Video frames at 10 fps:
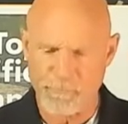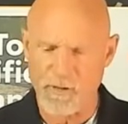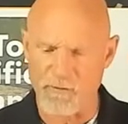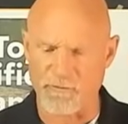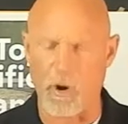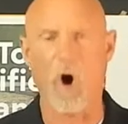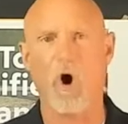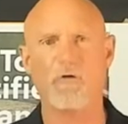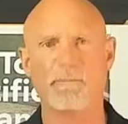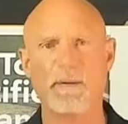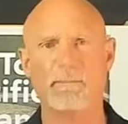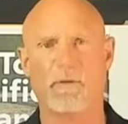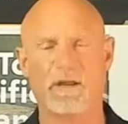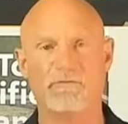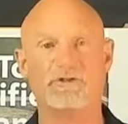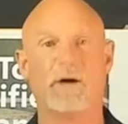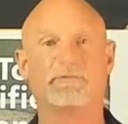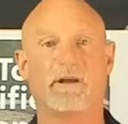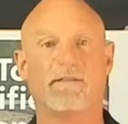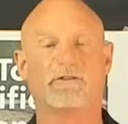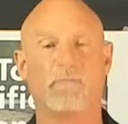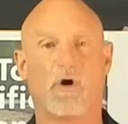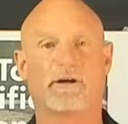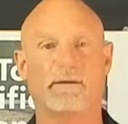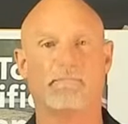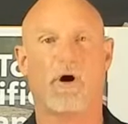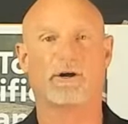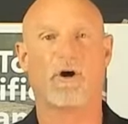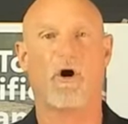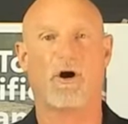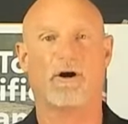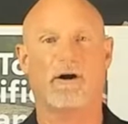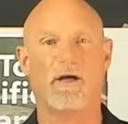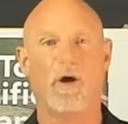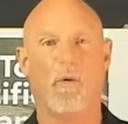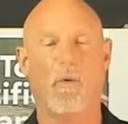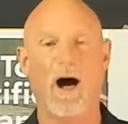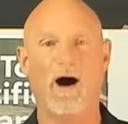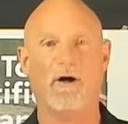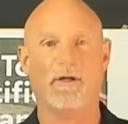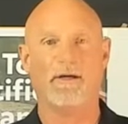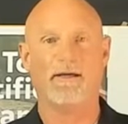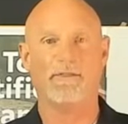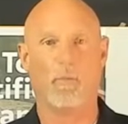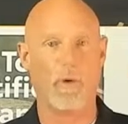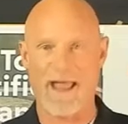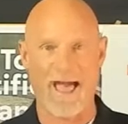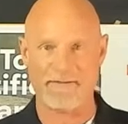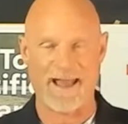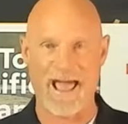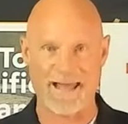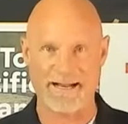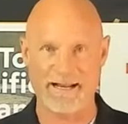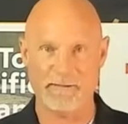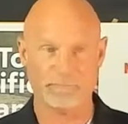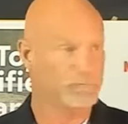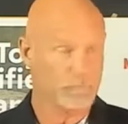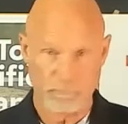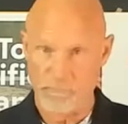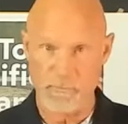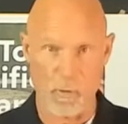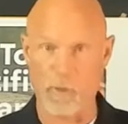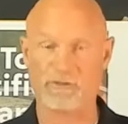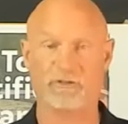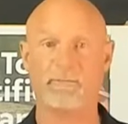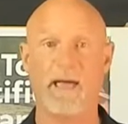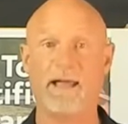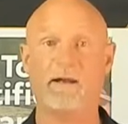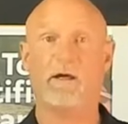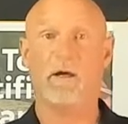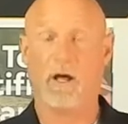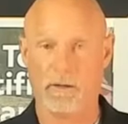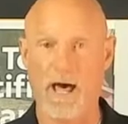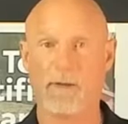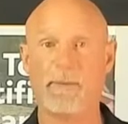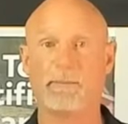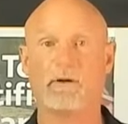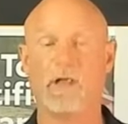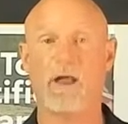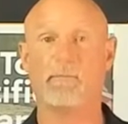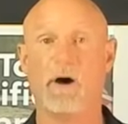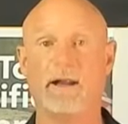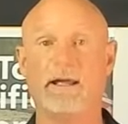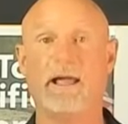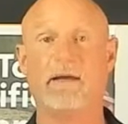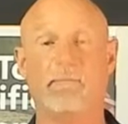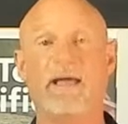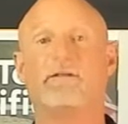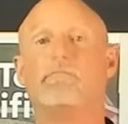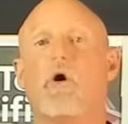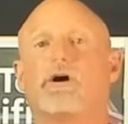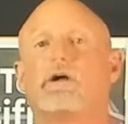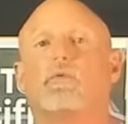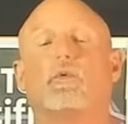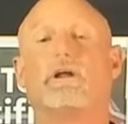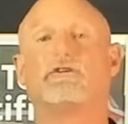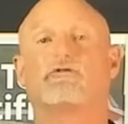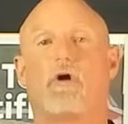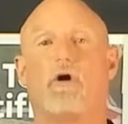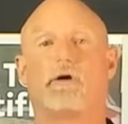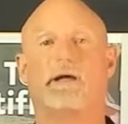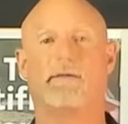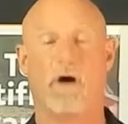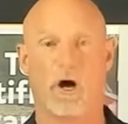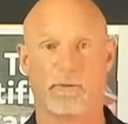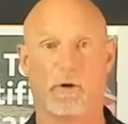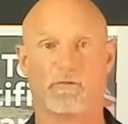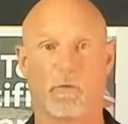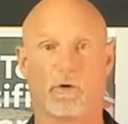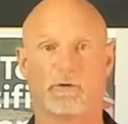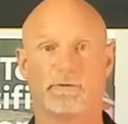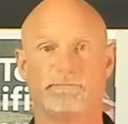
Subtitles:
For all the people that have jumped into this market and bought a car while we haven't had any, which has made a lot of people a lot of money and made the market really strong in the automotive world.